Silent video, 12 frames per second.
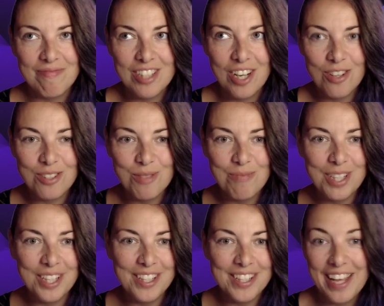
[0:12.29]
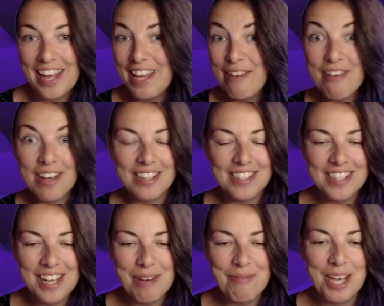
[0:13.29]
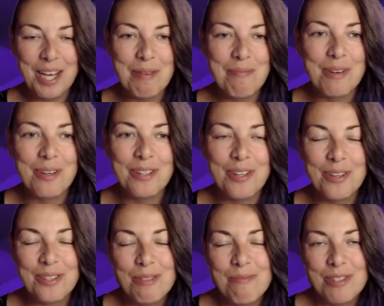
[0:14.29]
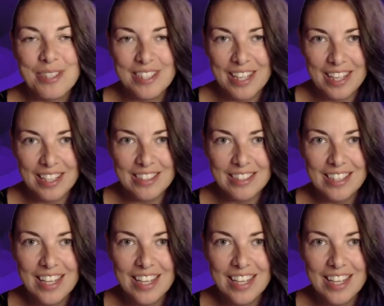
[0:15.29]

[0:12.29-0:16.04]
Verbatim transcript: cosmic event coming up on October second,